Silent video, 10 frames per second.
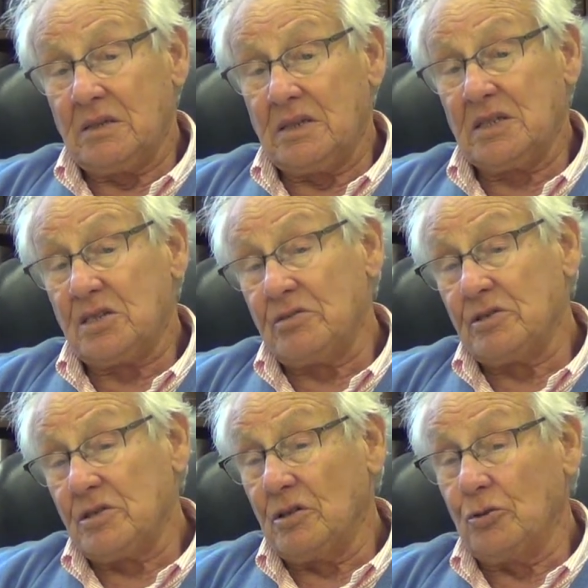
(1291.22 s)
this
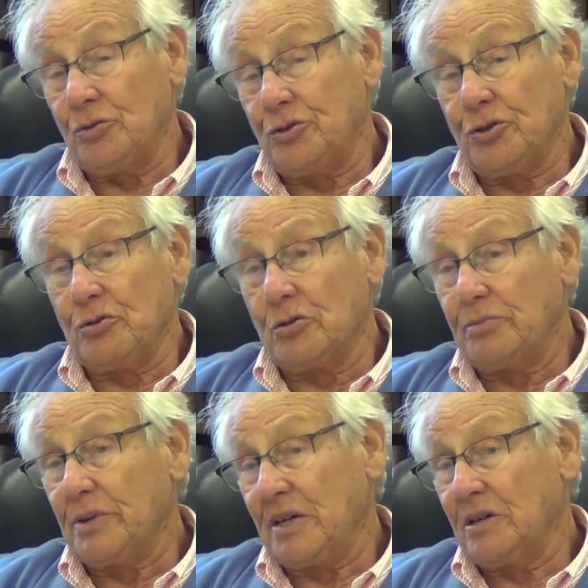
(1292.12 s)
was no joke
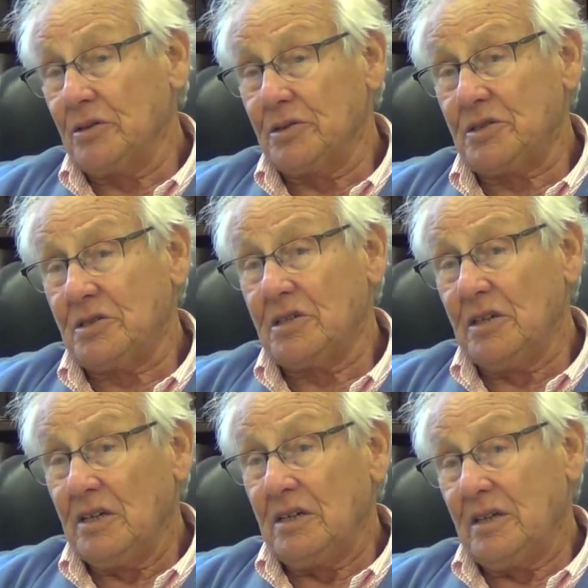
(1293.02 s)
because
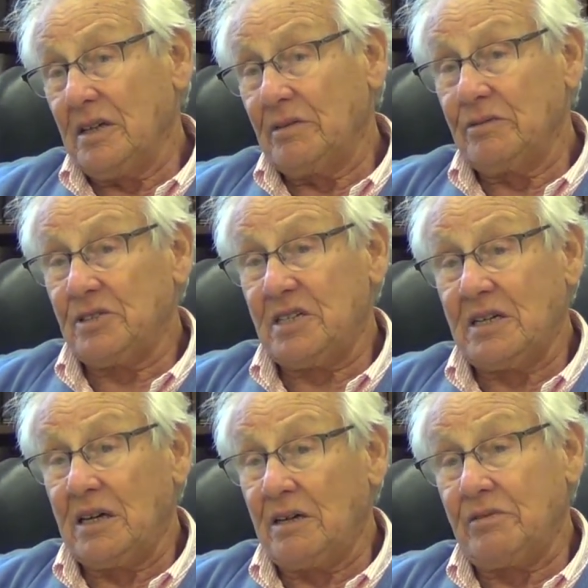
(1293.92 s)
there was
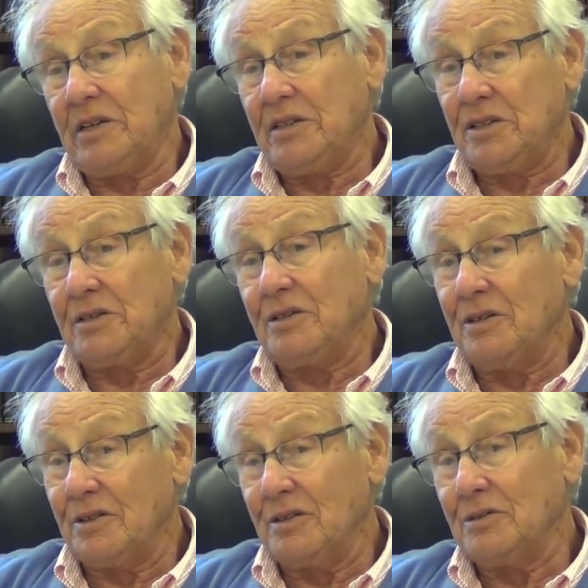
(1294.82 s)
starvation,
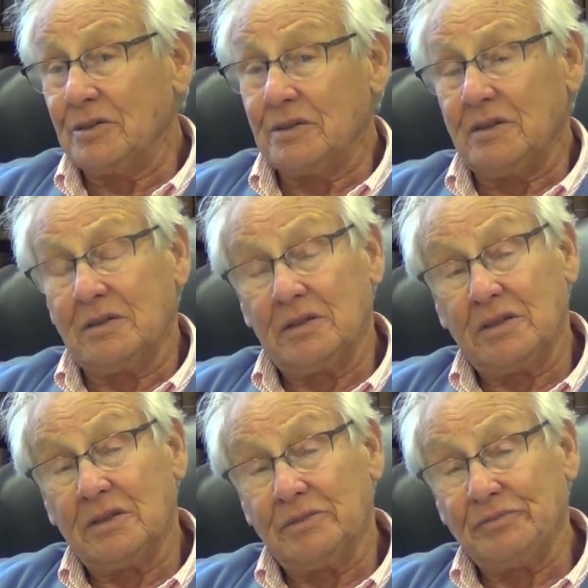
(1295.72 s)
you know, and
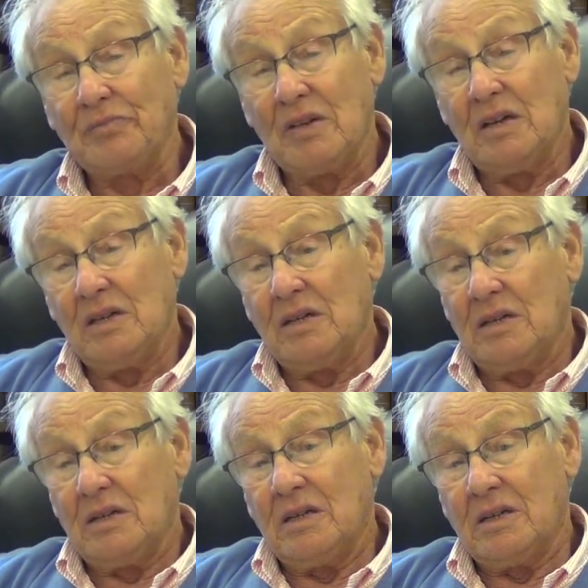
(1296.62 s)
uh,
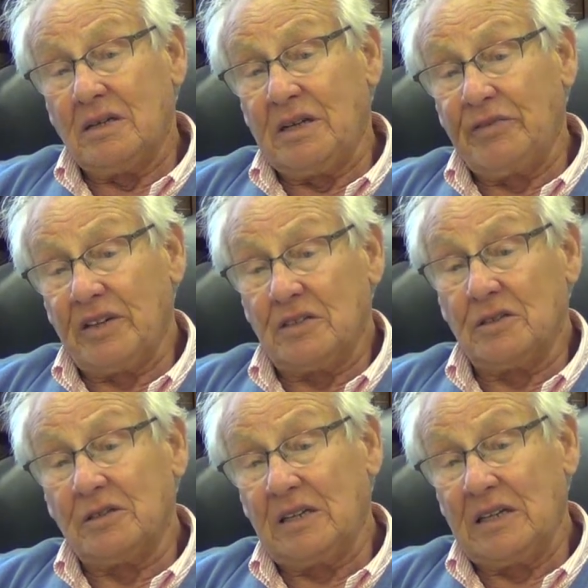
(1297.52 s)

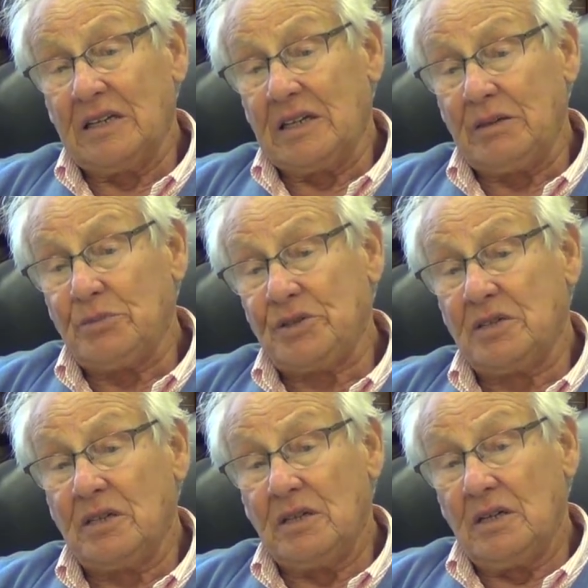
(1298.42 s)
difficult
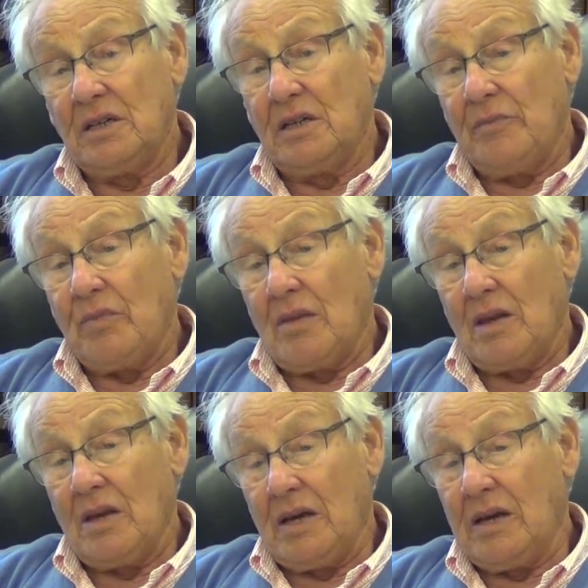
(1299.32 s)
times.
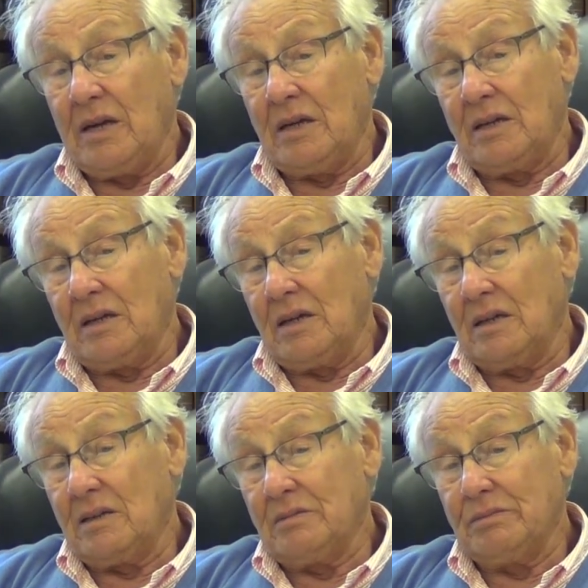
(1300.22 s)
And
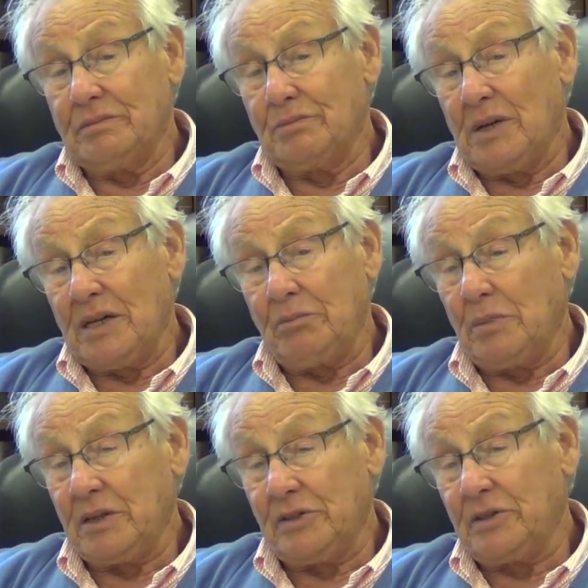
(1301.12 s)
uh, my
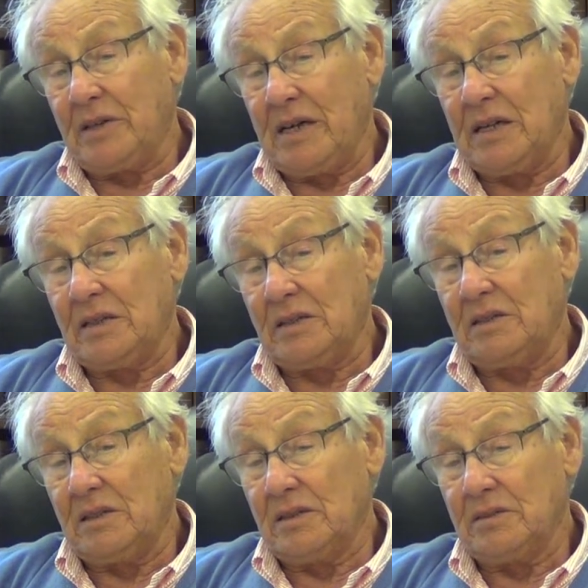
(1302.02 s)
mother had
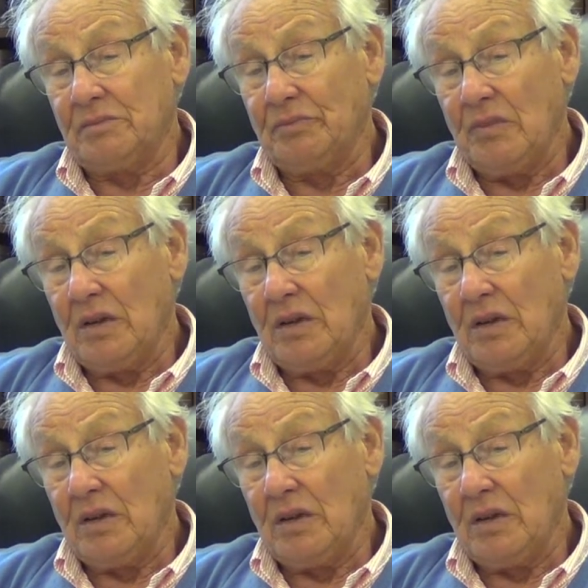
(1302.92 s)
um,